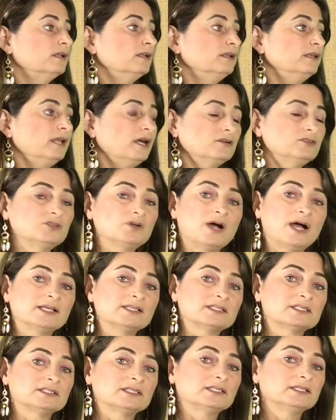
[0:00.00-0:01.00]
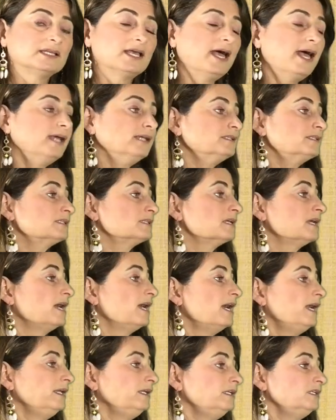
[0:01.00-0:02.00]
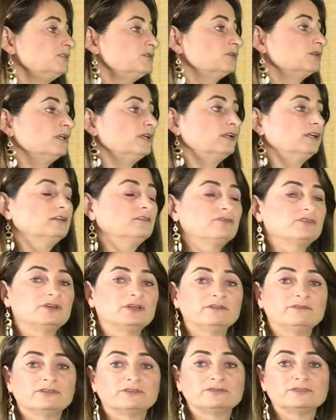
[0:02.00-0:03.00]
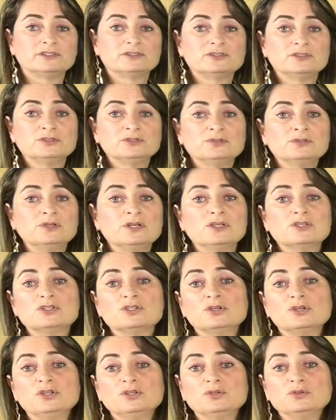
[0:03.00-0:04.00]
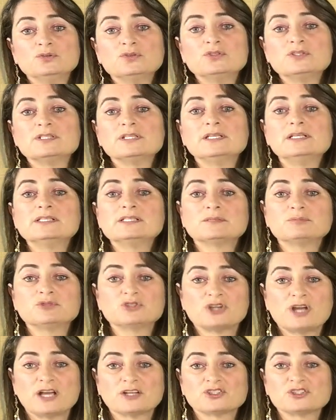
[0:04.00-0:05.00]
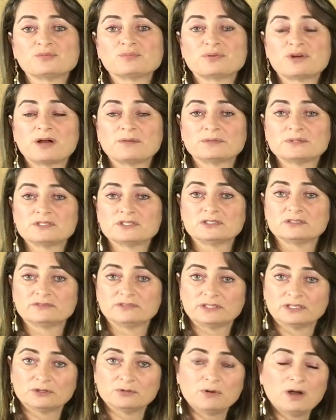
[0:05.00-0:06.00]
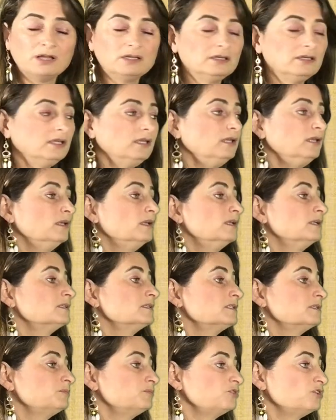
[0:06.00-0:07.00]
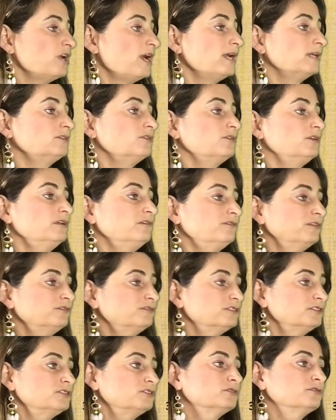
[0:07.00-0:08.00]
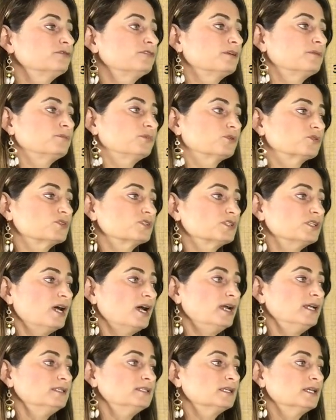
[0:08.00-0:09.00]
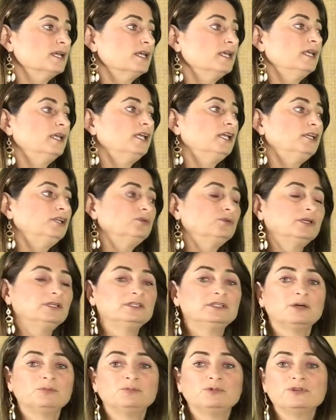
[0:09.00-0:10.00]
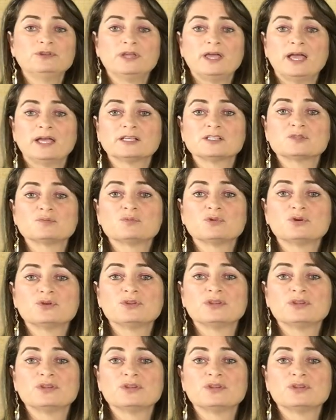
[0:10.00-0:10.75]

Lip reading: Now to isolate X, I need to get rid of 352. So use the subtraction property of inequality. Subtract 352 from both sides and you end up with X more